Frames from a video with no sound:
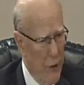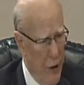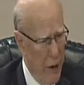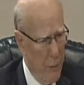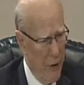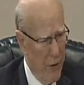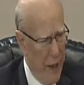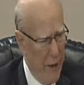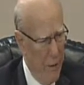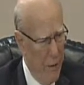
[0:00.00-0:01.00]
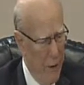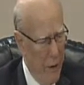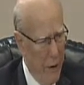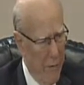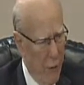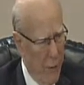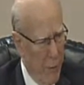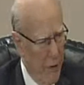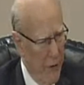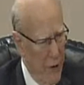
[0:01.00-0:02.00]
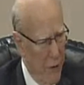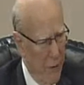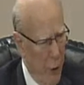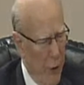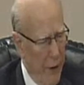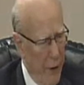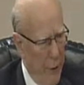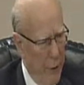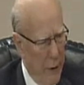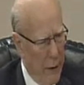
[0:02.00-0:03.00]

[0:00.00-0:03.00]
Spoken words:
gentlemen, thank you for the privilege of knowing you,